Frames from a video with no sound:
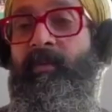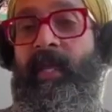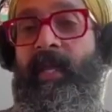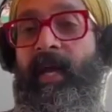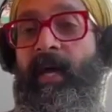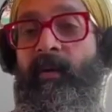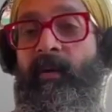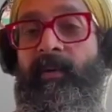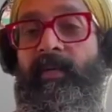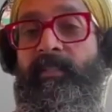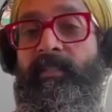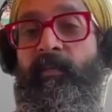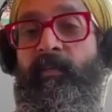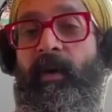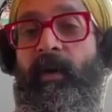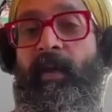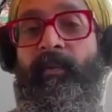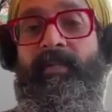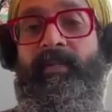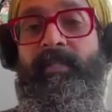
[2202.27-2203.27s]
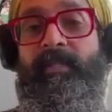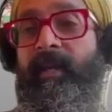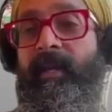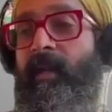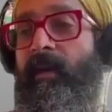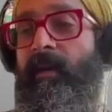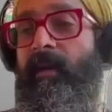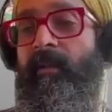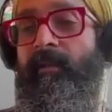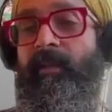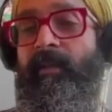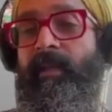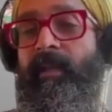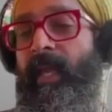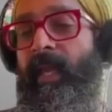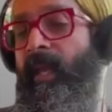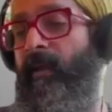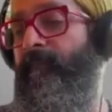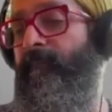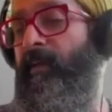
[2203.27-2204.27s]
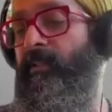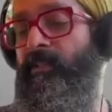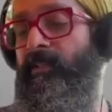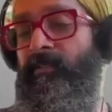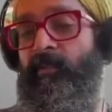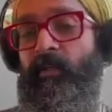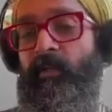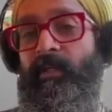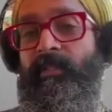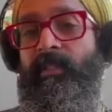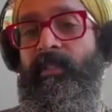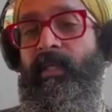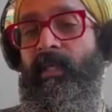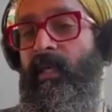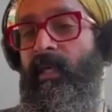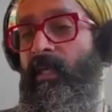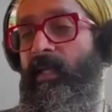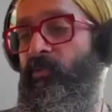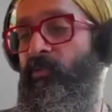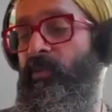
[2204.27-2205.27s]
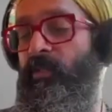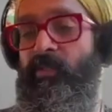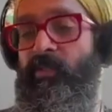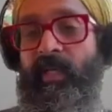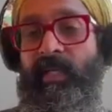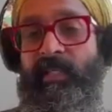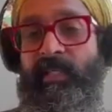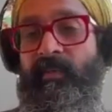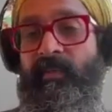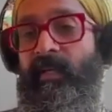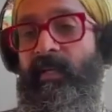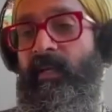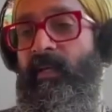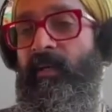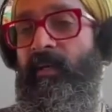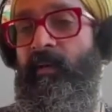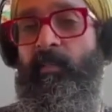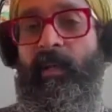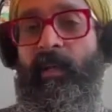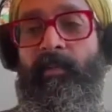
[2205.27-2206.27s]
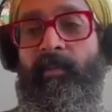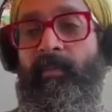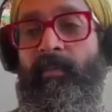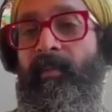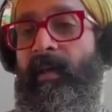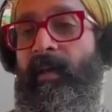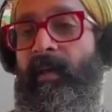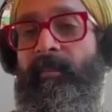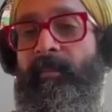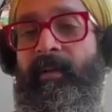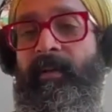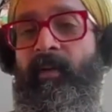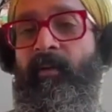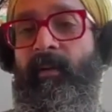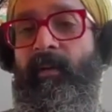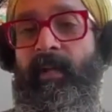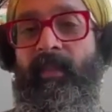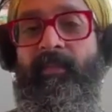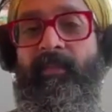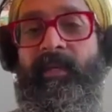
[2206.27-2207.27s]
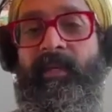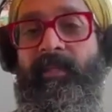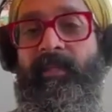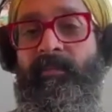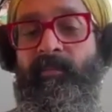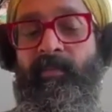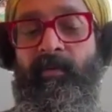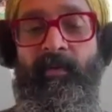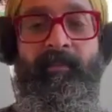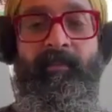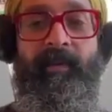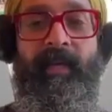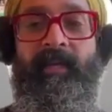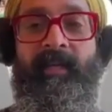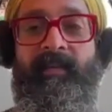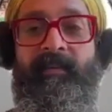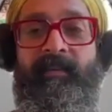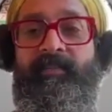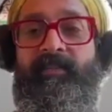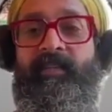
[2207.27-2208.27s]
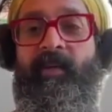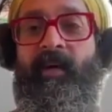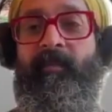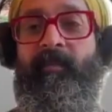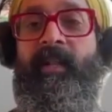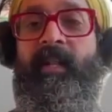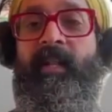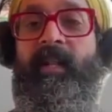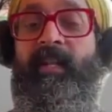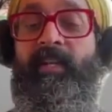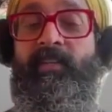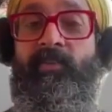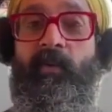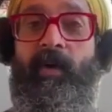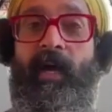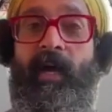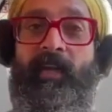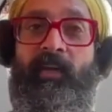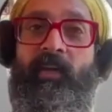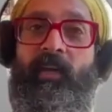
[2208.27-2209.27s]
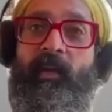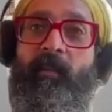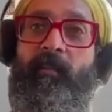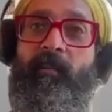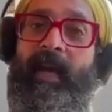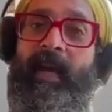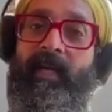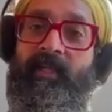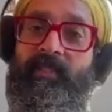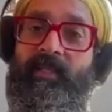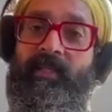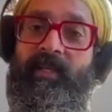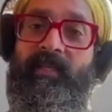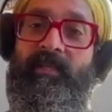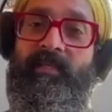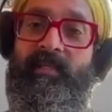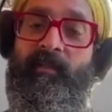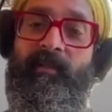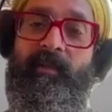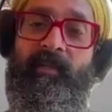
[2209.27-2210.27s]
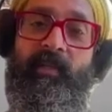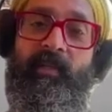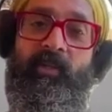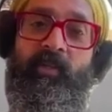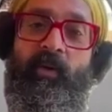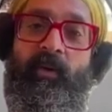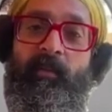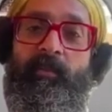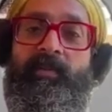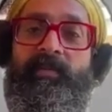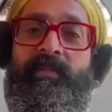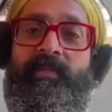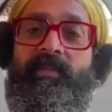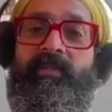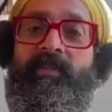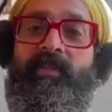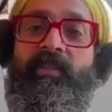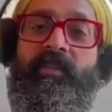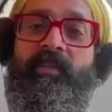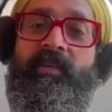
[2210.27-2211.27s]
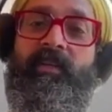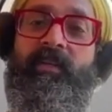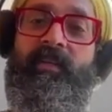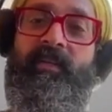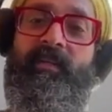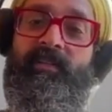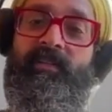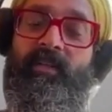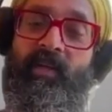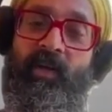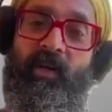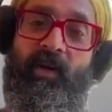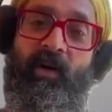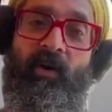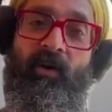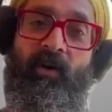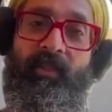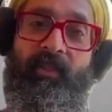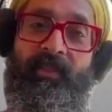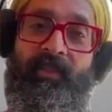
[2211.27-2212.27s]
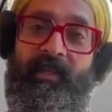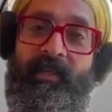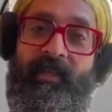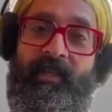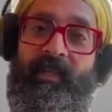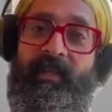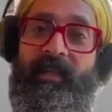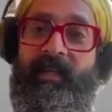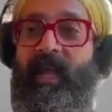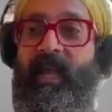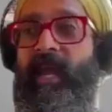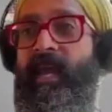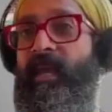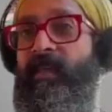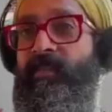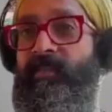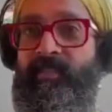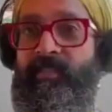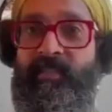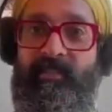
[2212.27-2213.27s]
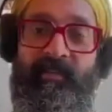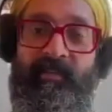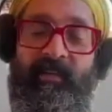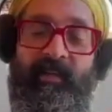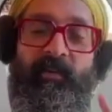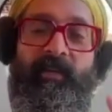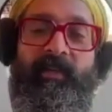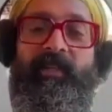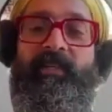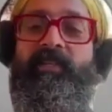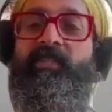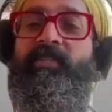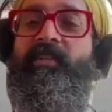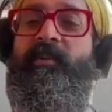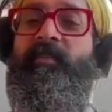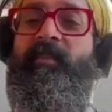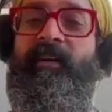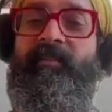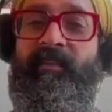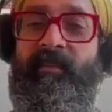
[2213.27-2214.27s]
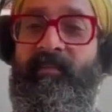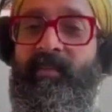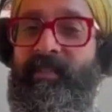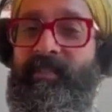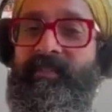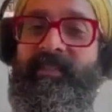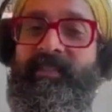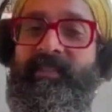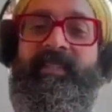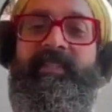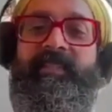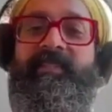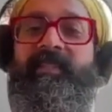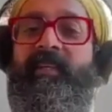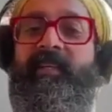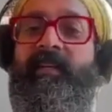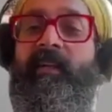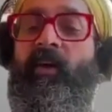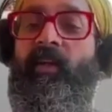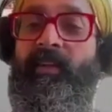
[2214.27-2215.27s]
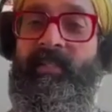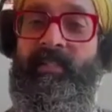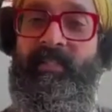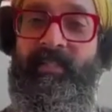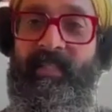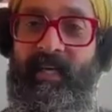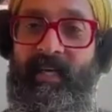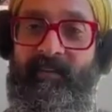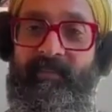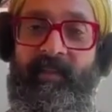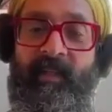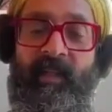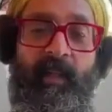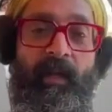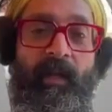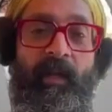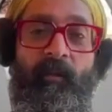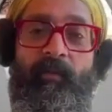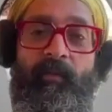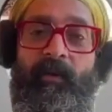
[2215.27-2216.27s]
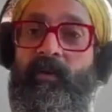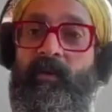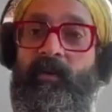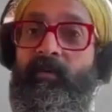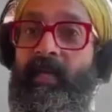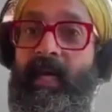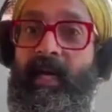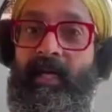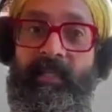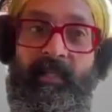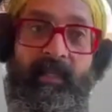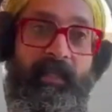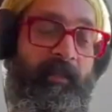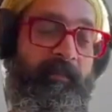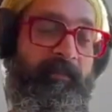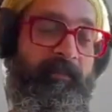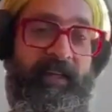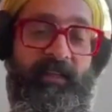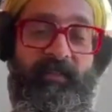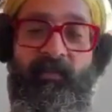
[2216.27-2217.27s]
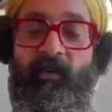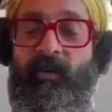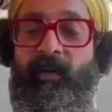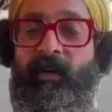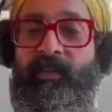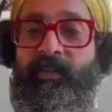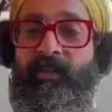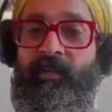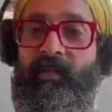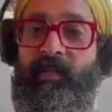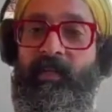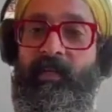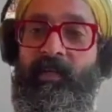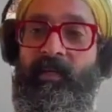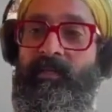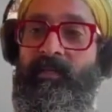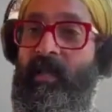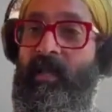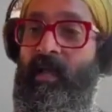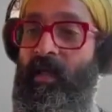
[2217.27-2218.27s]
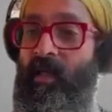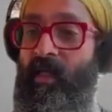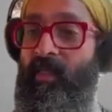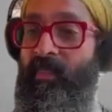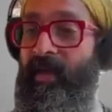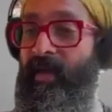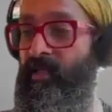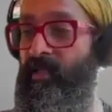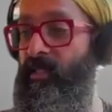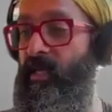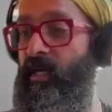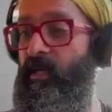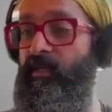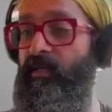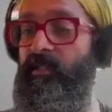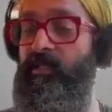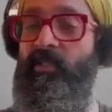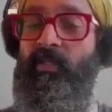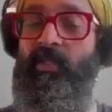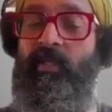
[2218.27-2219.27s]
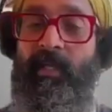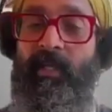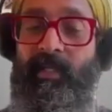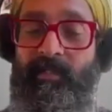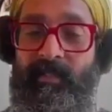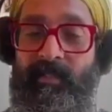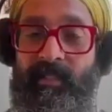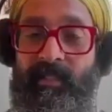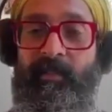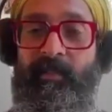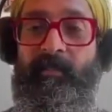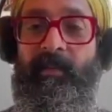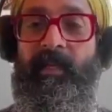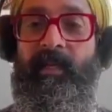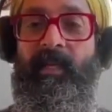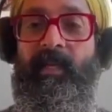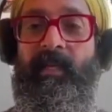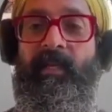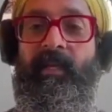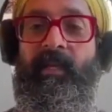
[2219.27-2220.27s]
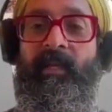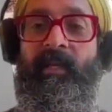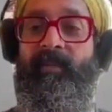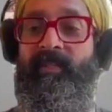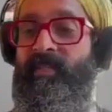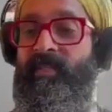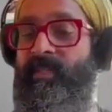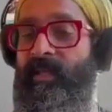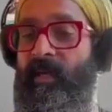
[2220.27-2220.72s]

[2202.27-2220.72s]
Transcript: 3 hours, 4 hours later. They're like, hey, I found you some great tickets with a transfer here and blah, blah, blah. And I'm like, great, thanks, boom, end of stuff. So I could imagine somebody in your position 30 years ago thinking like, hey, this is a very relationship heavy business and all this stuff. When in reality, fast forward 30 years, that entire industry got decimated with